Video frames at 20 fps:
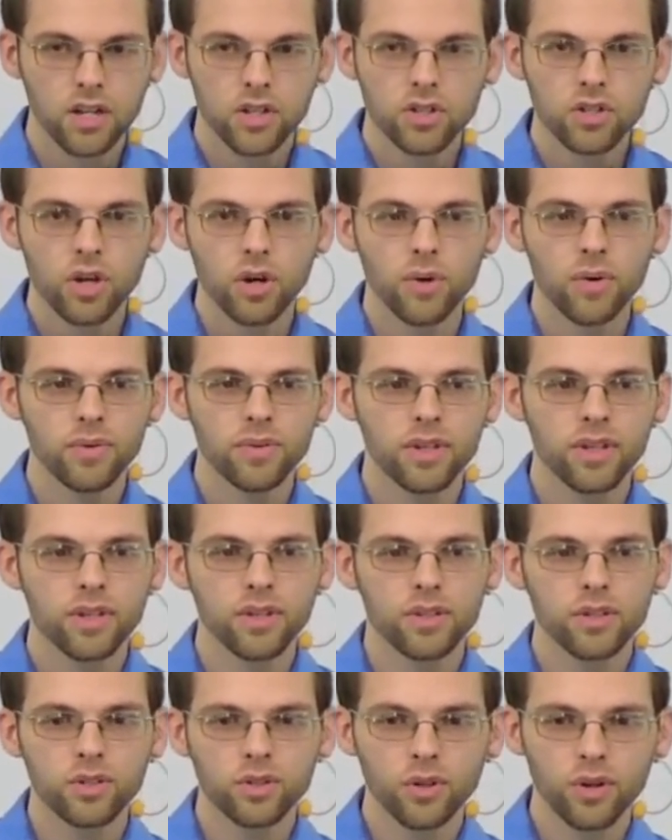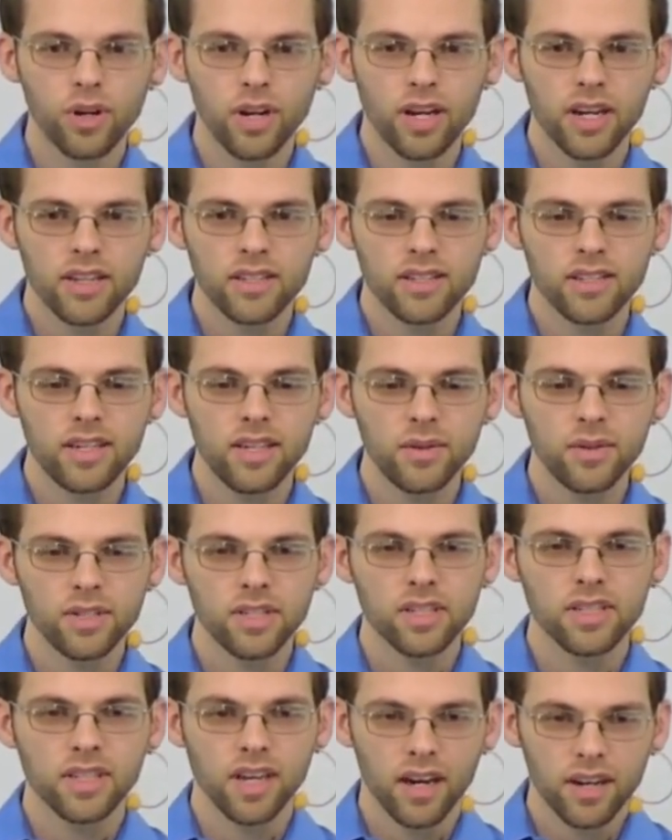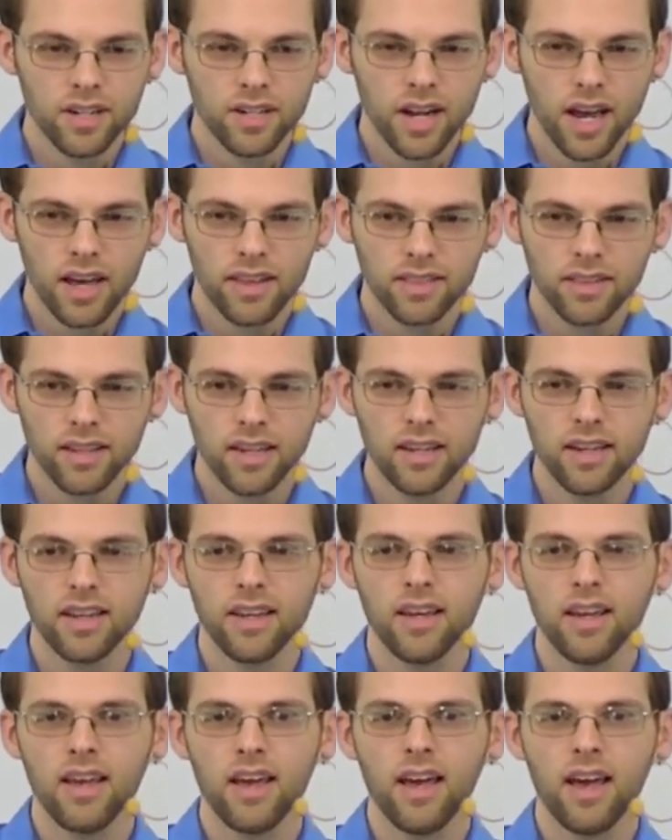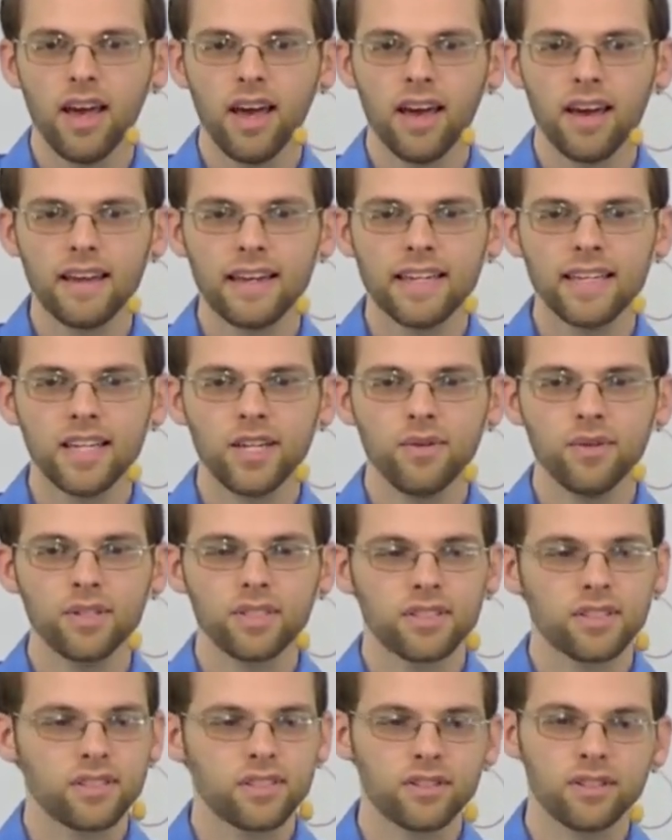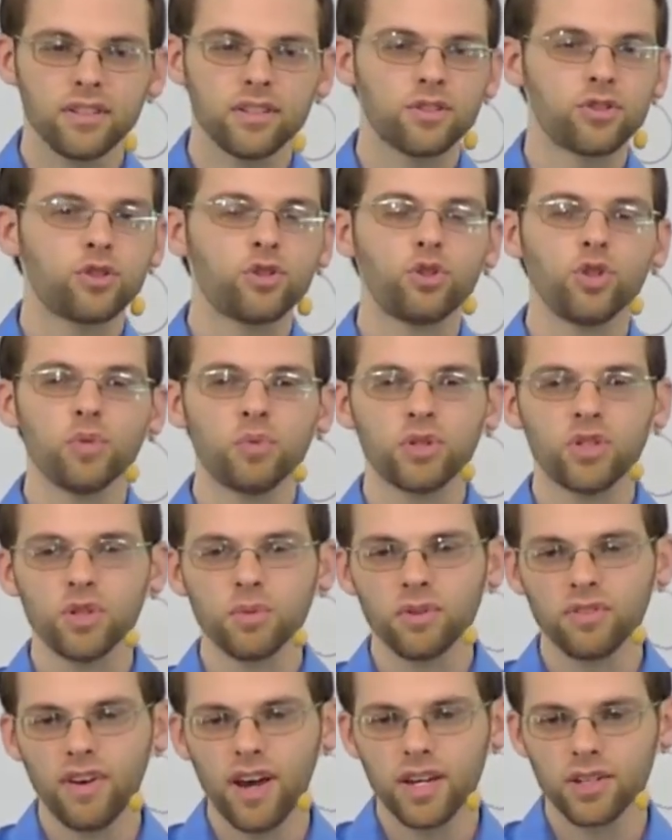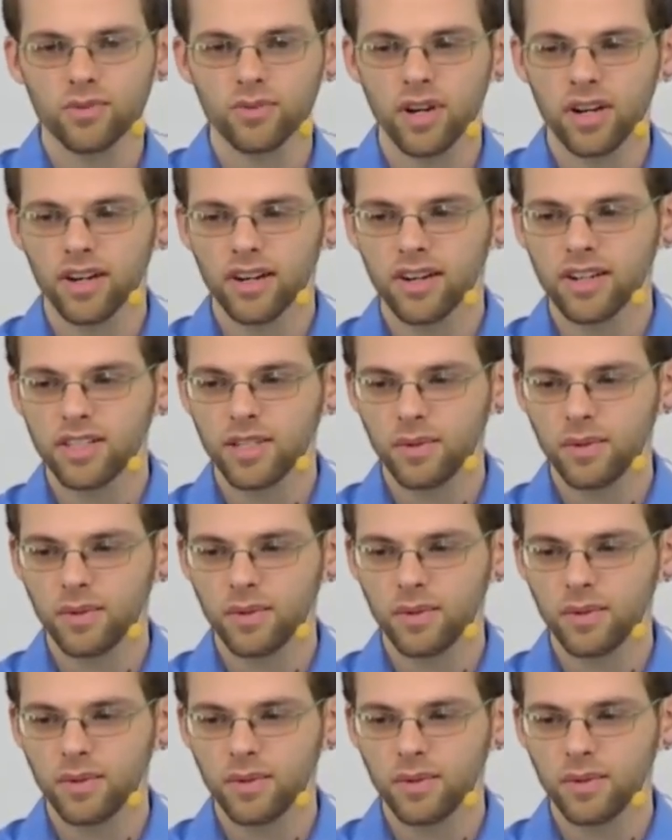So the, the story is he was the Scottish athlete and he was a super, super fast runner.